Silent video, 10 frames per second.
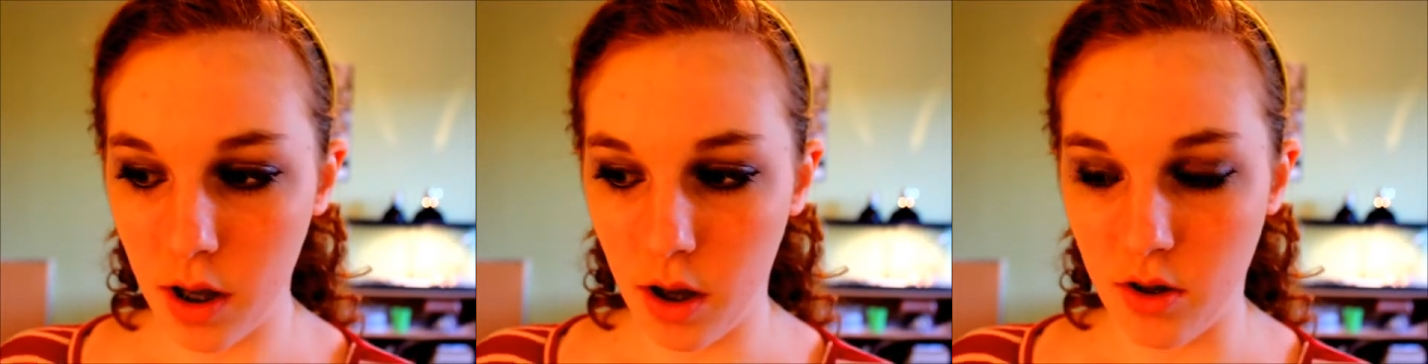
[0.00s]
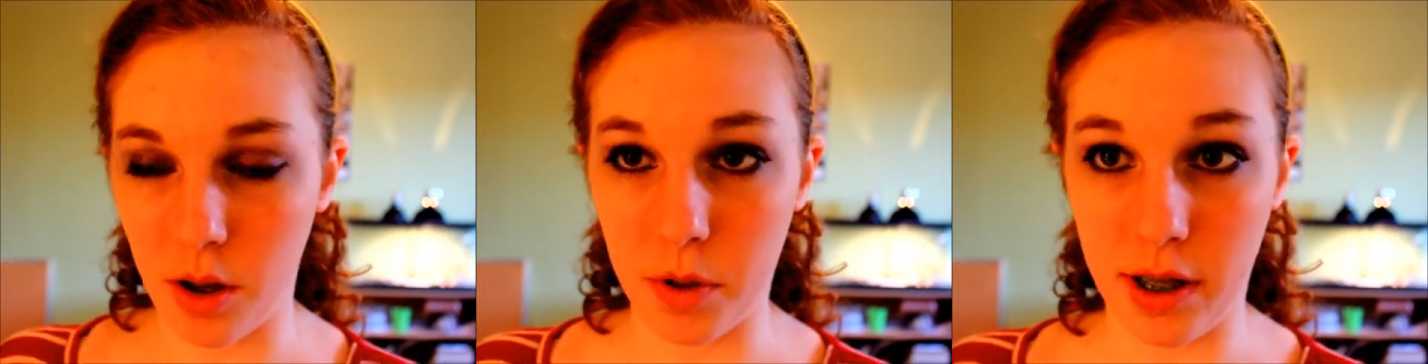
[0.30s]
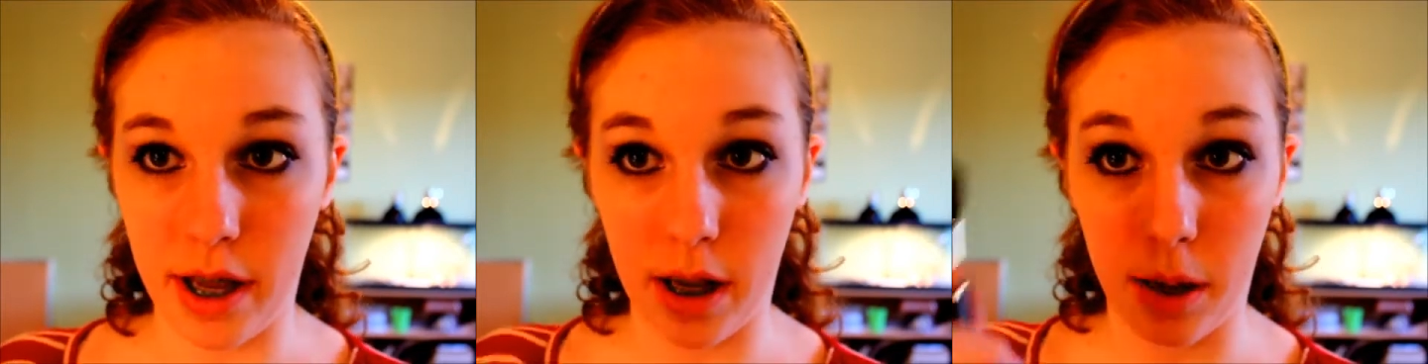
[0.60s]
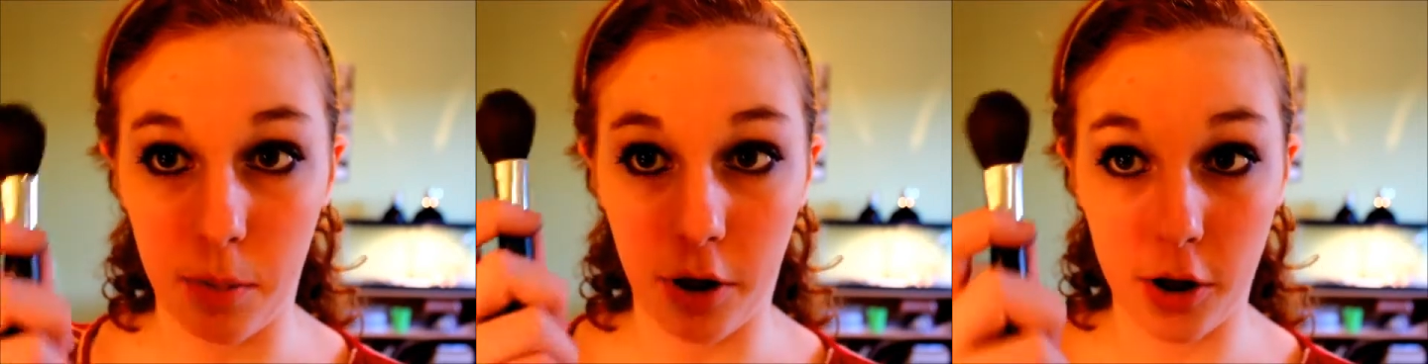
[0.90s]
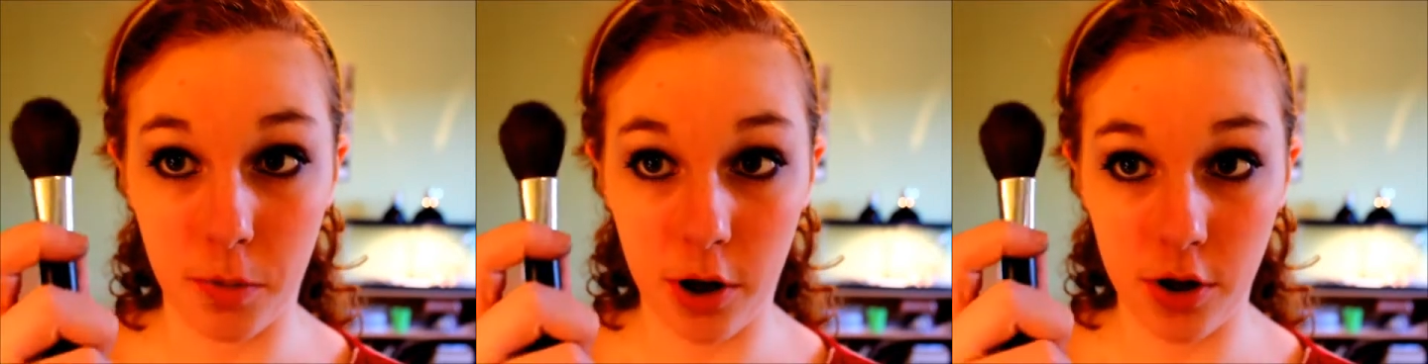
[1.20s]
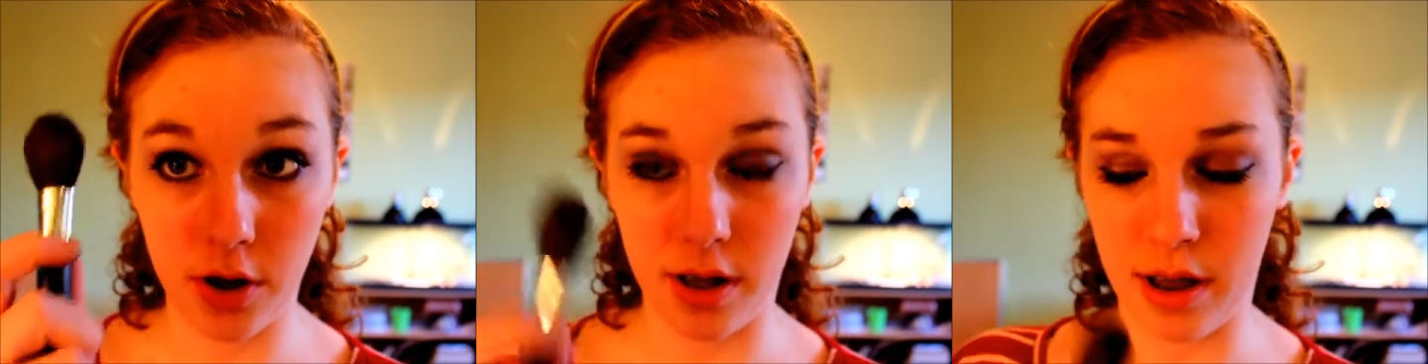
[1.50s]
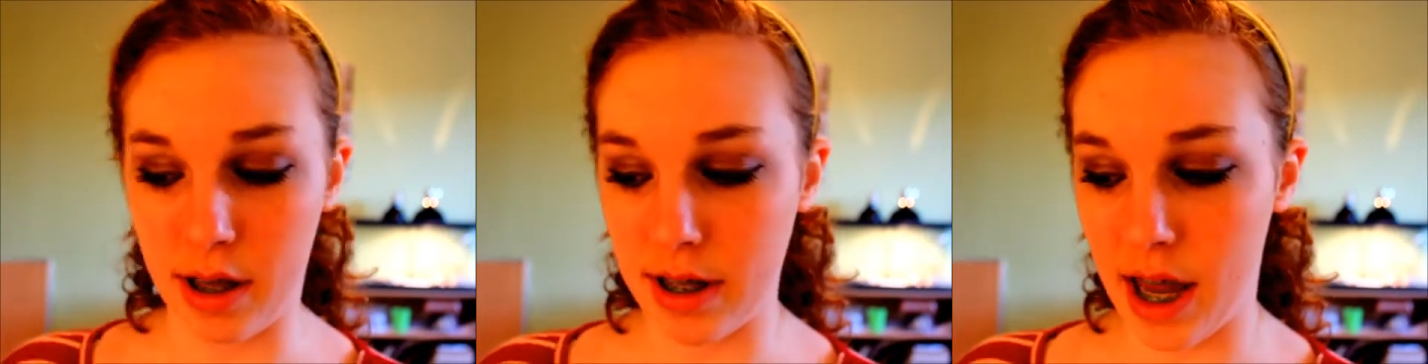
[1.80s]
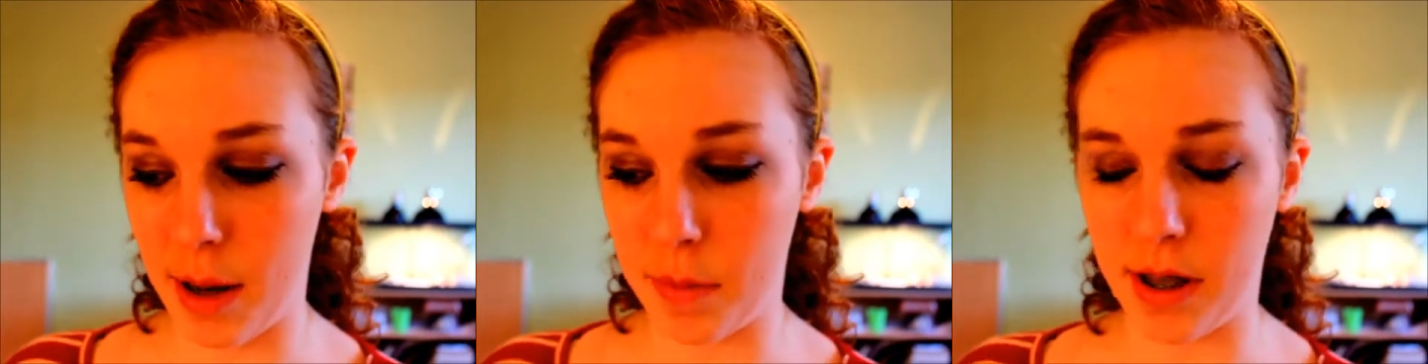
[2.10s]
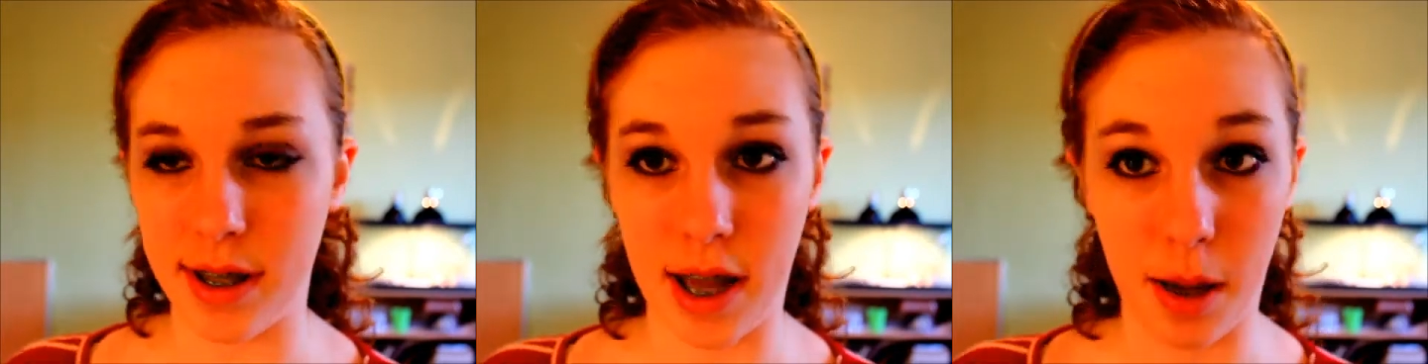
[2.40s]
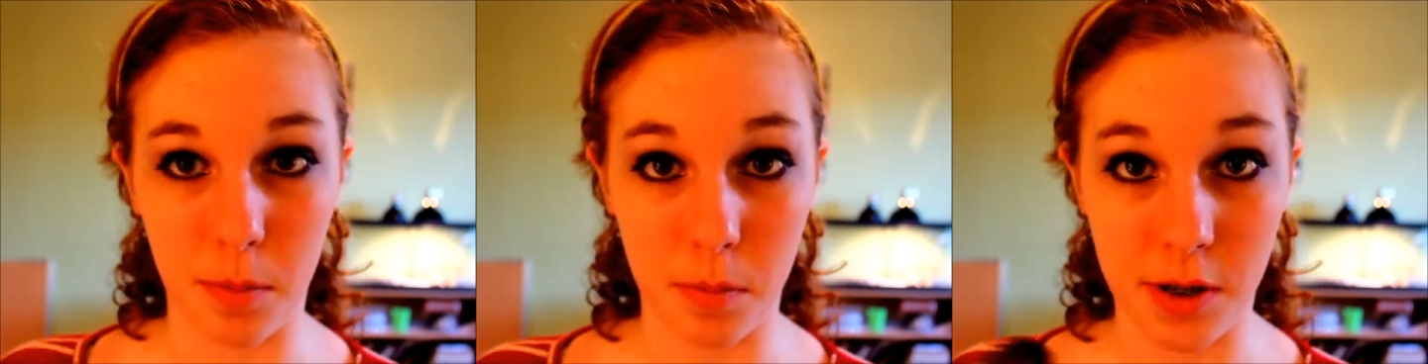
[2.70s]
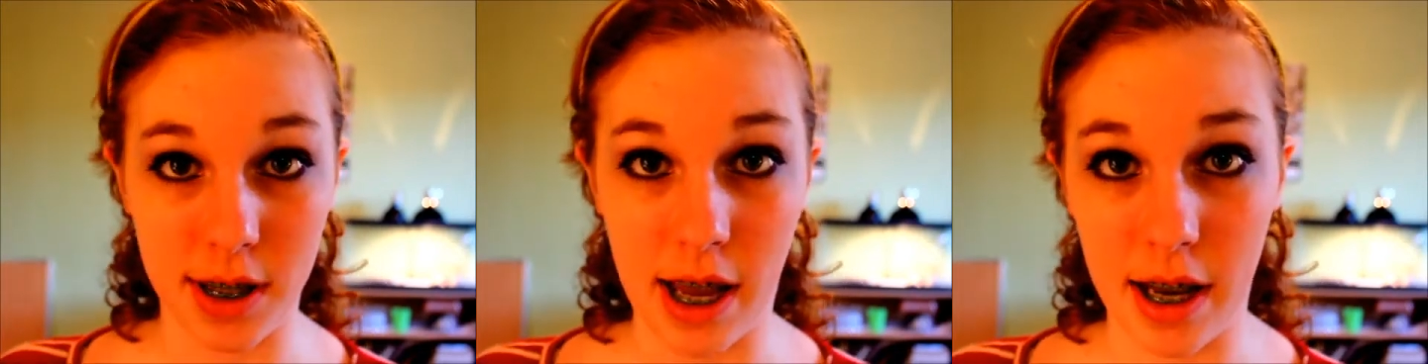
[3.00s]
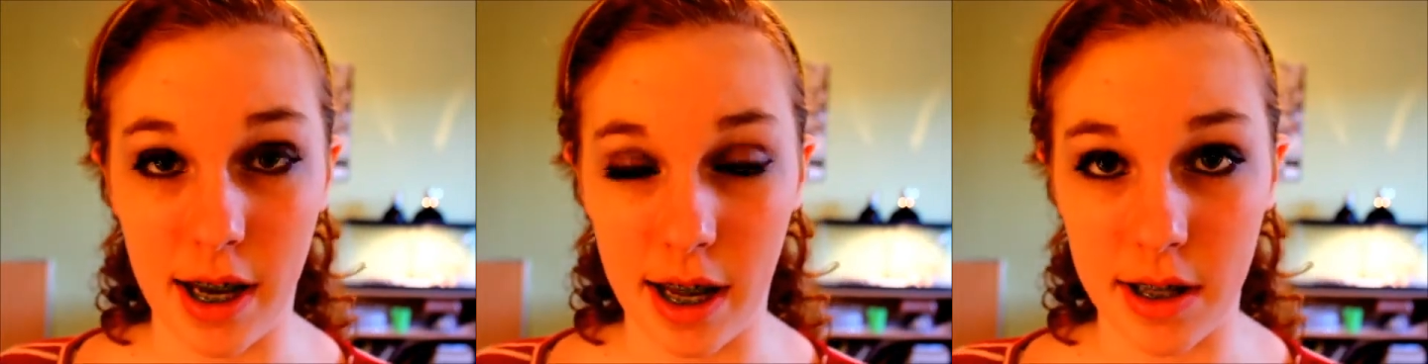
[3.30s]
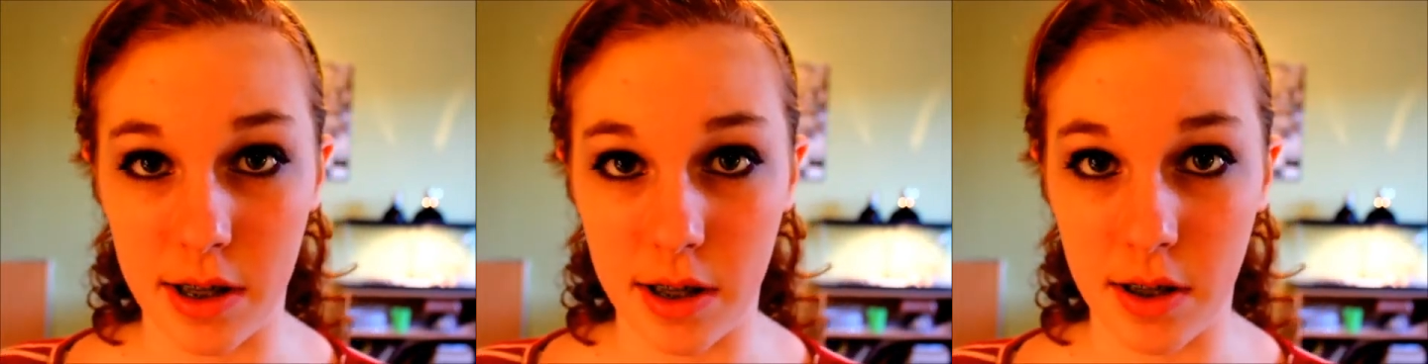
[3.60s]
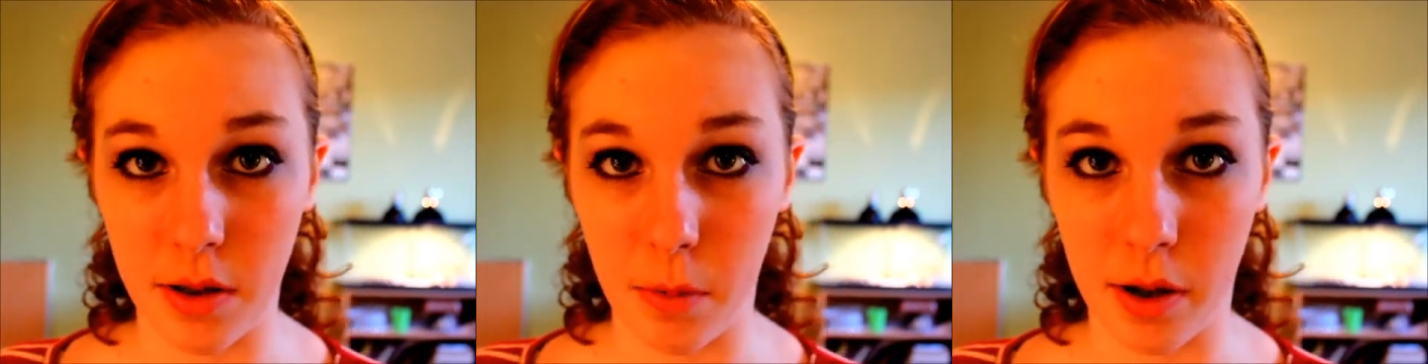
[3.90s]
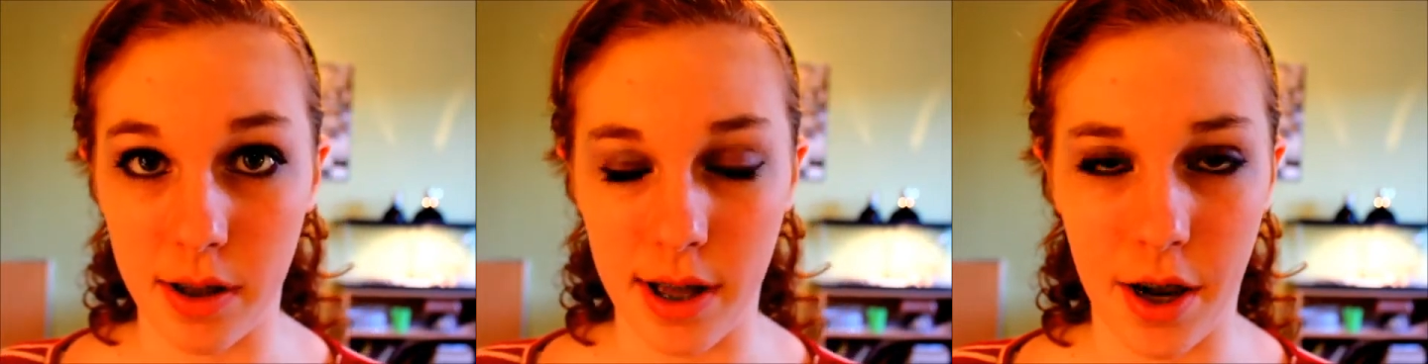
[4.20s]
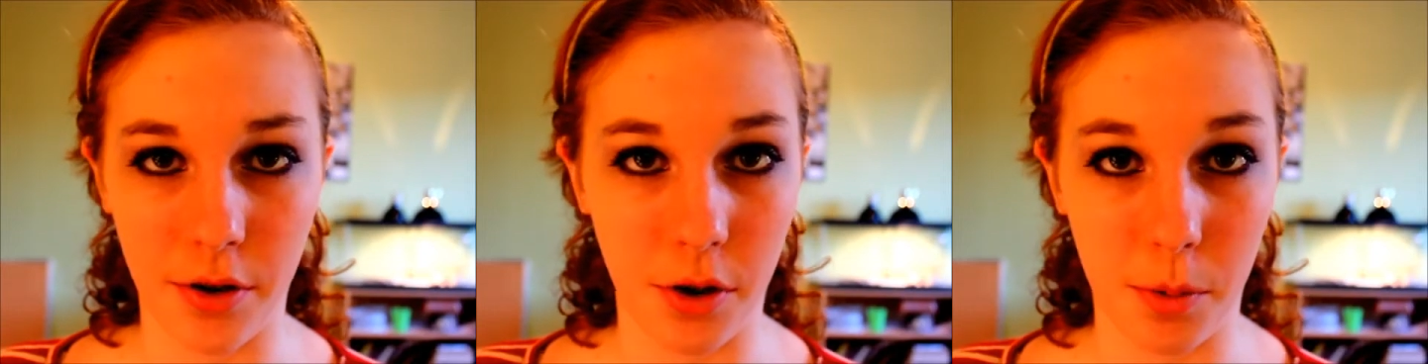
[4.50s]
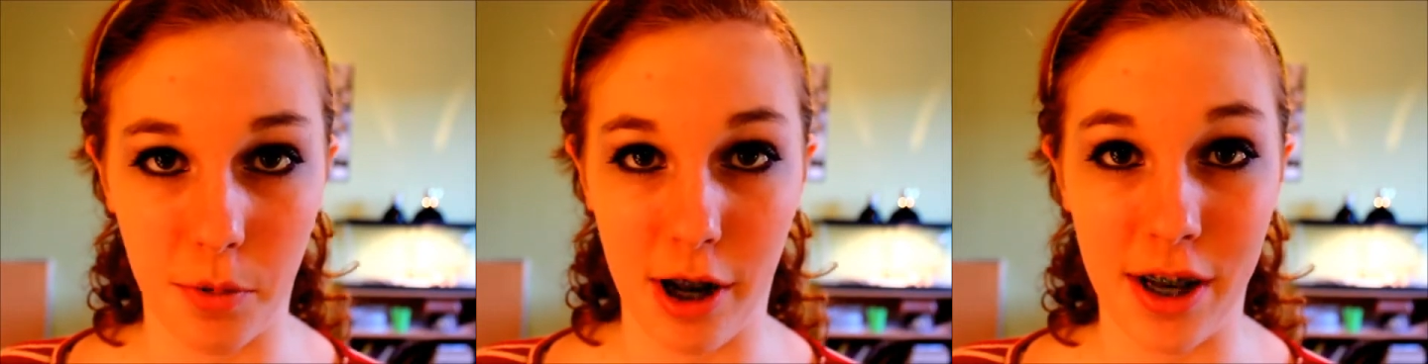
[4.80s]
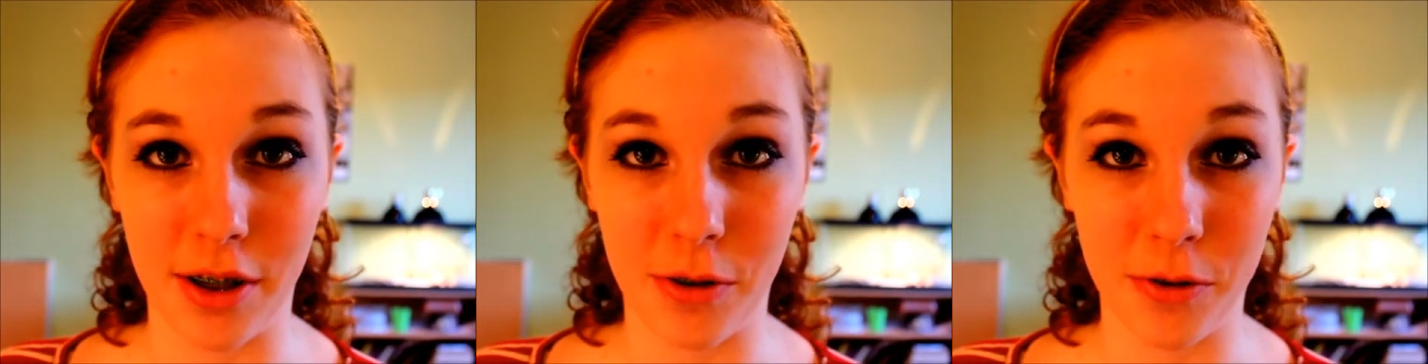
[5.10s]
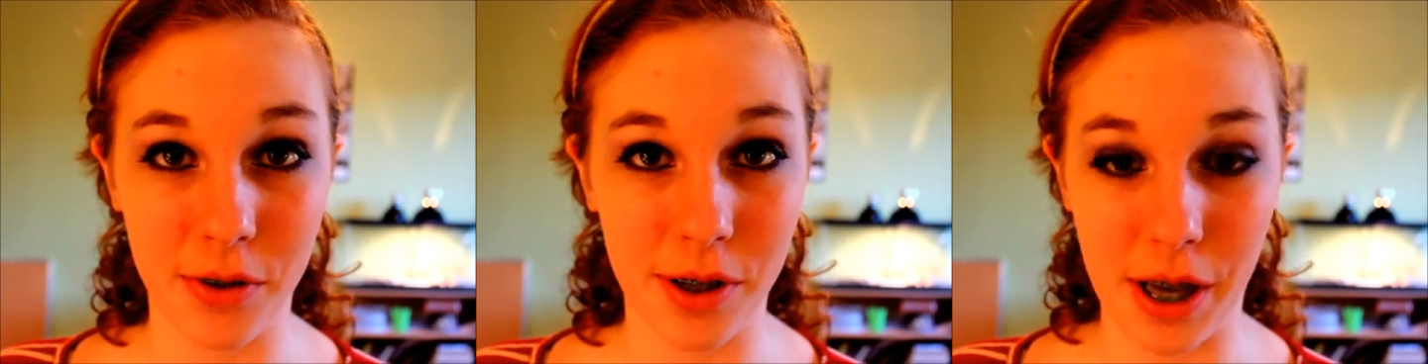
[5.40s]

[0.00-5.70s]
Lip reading: So I'm going to take a blush brush, and this came in the same set as the ones that I don't know the brand of